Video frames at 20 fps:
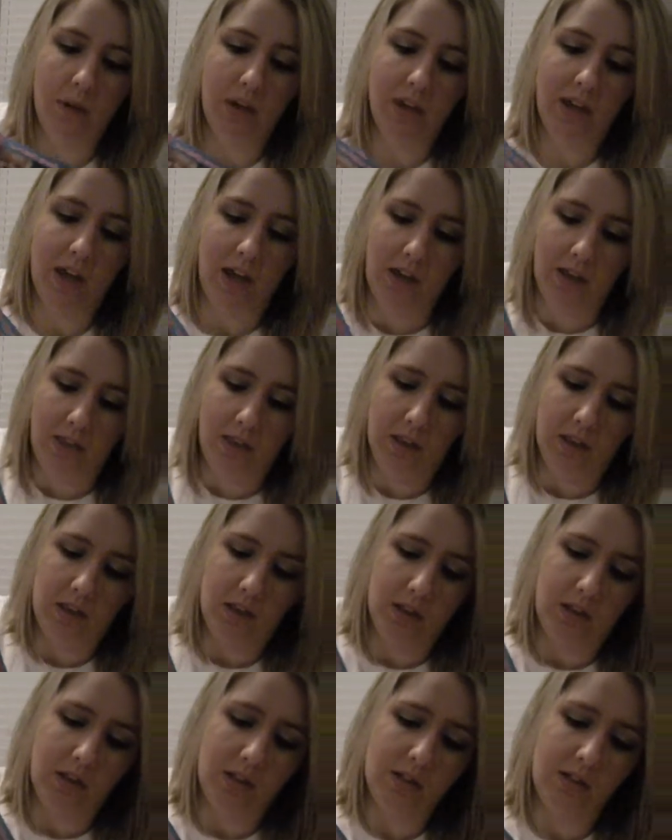But yeah, and
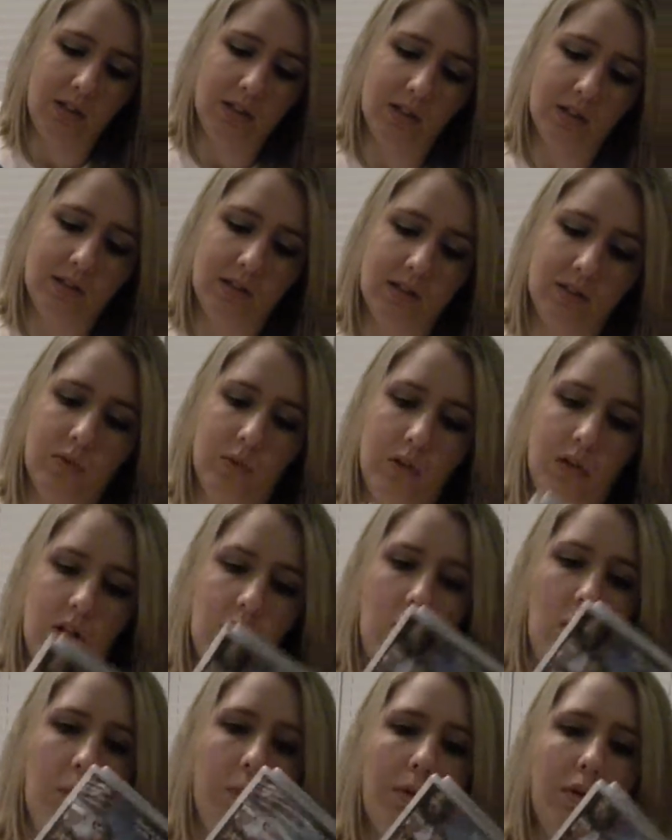then this, when
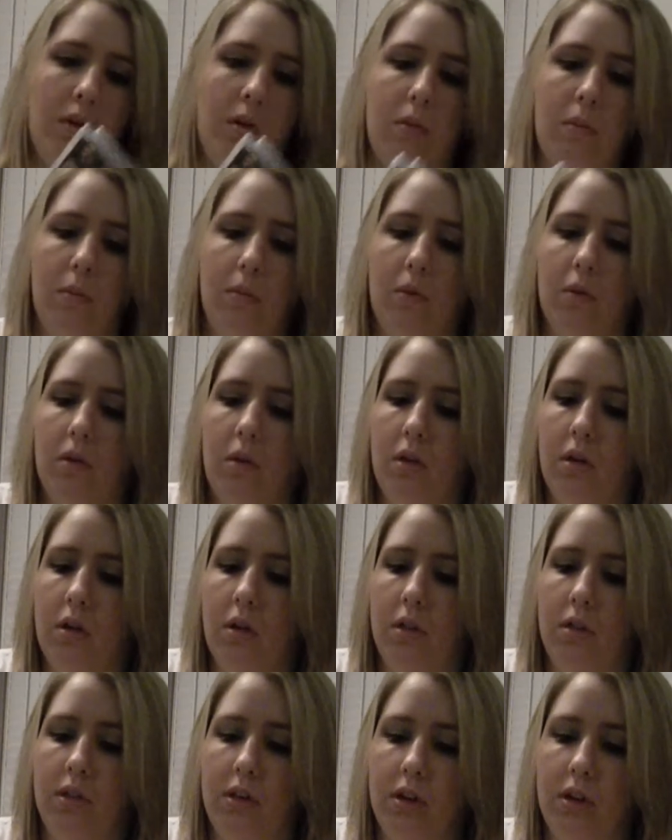you open them,
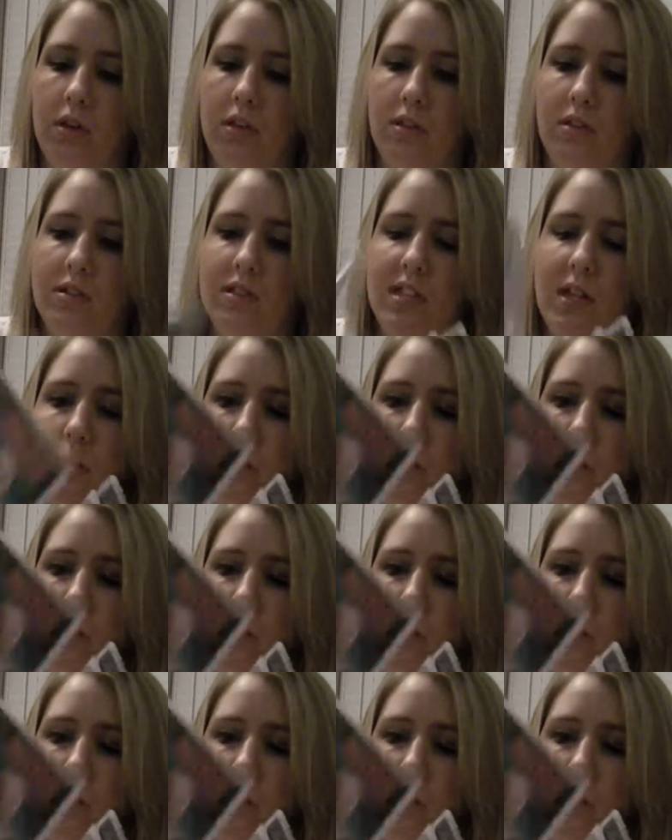they're in their